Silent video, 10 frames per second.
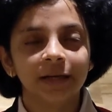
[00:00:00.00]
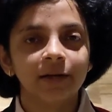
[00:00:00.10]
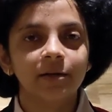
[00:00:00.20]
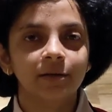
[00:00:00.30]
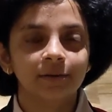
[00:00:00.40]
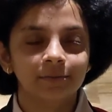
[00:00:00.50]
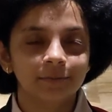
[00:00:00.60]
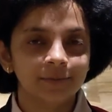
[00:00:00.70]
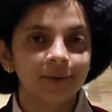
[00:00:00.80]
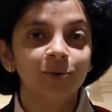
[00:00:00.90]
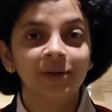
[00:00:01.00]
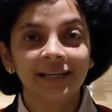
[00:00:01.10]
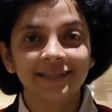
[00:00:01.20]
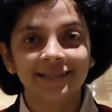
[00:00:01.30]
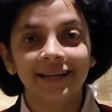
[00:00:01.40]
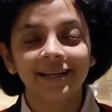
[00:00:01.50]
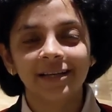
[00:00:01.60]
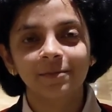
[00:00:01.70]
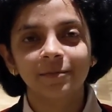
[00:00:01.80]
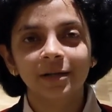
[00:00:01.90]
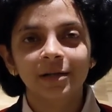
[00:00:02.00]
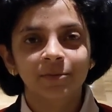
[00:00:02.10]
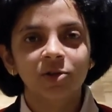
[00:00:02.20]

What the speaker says: like rookless end game,